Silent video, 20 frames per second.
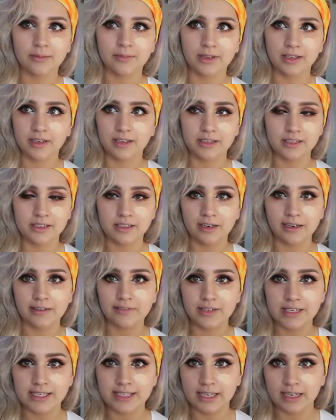Like it's not
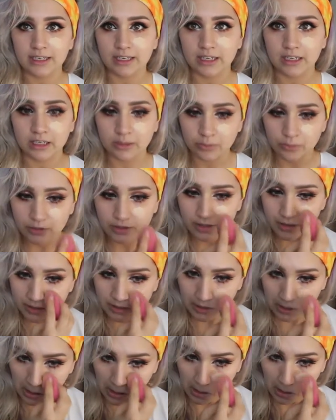even sunny anymore.